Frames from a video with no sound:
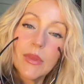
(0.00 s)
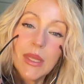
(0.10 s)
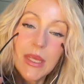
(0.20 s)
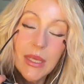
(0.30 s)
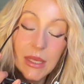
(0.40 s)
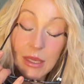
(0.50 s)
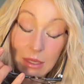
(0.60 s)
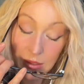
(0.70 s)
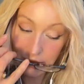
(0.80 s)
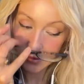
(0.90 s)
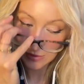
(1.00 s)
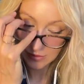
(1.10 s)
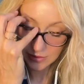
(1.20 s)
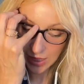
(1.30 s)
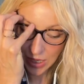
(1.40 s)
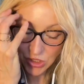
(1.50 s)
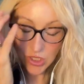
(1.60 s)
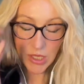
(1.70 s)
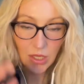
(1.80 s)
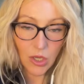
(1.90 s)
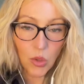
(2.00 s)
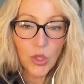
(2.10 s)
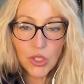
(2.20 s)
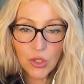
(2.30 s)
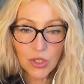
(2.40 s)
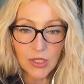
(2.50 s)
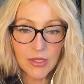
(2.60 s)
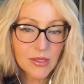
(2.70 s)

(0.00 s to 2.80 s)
the eyeshadow usually.